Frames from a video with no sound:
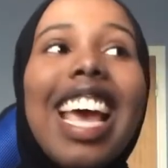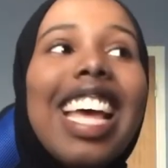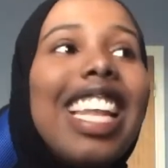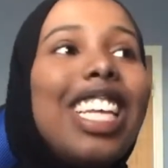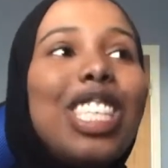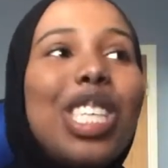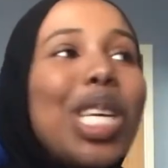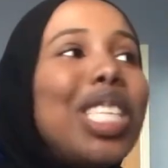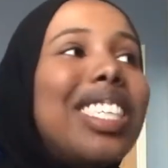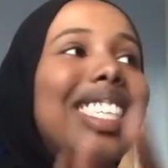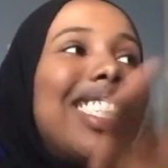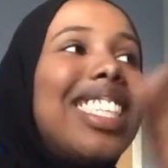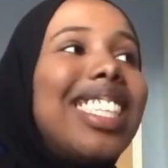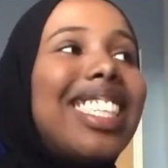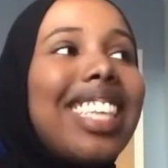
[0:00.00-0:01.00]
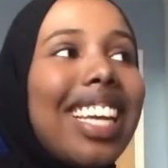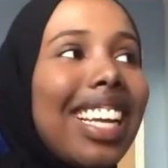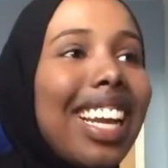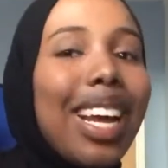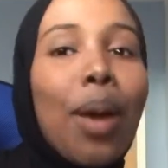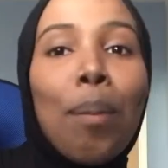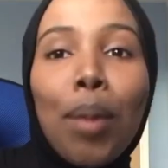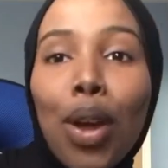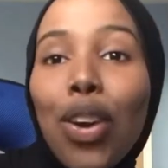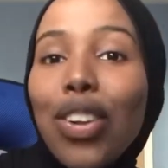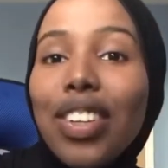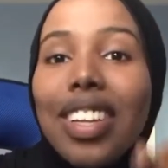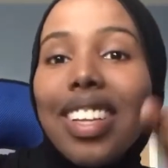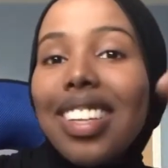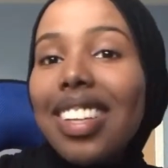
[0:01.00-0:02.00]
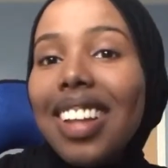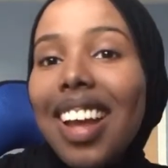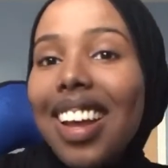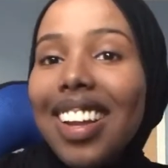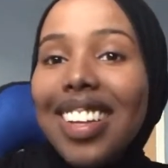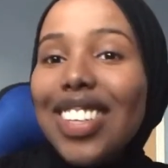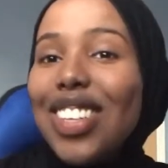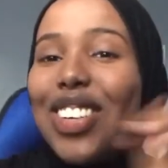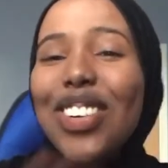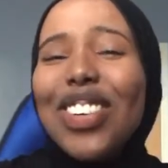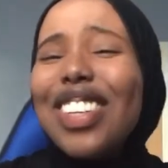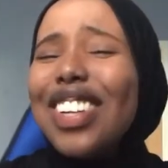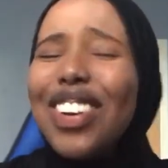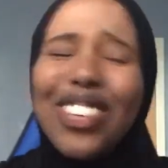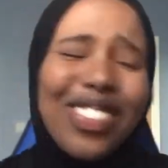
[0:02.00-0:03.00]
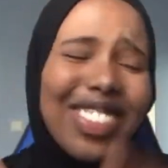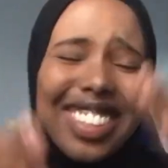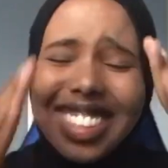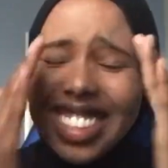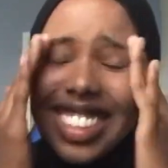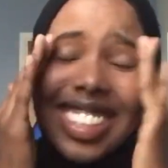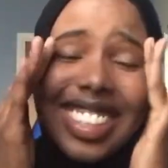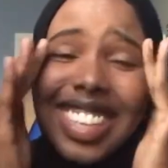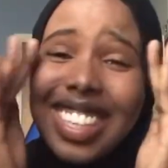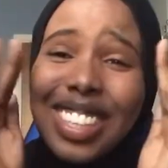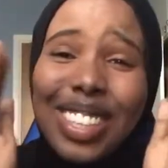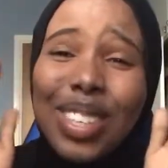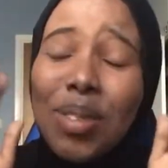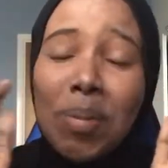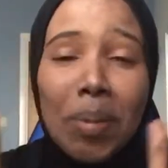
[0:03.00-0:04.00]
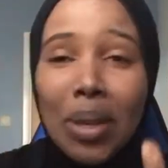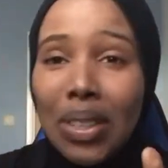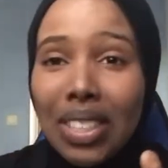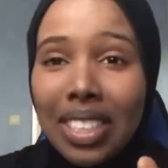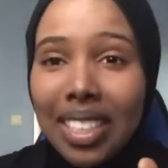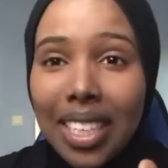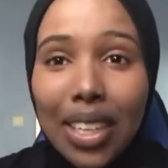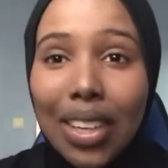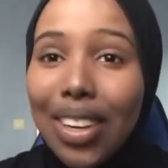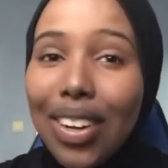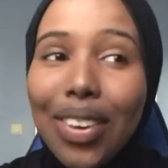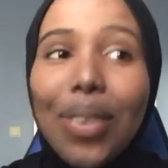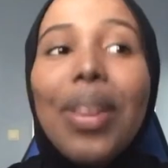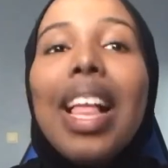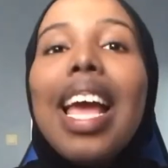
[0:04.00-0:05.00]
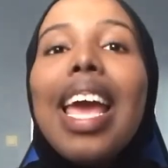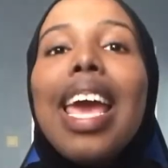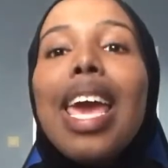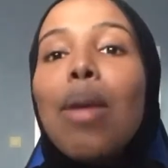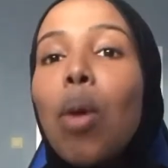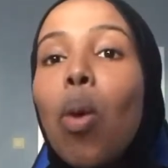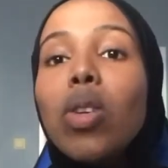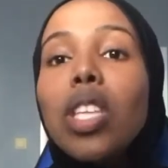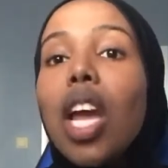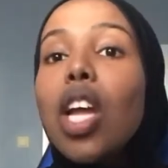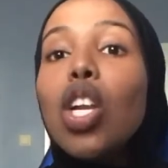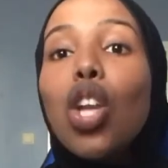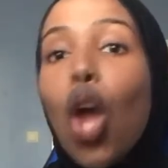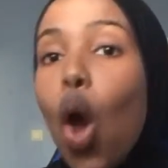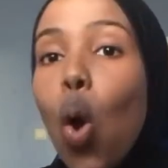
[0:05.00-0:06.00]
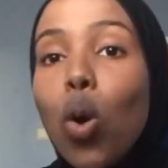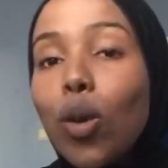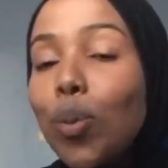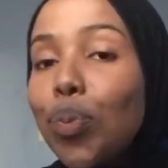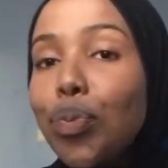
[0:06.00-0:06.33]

This is not just take like a bottle, like, you know, no, it's, that's embarrassing, you know. And mom was like, no.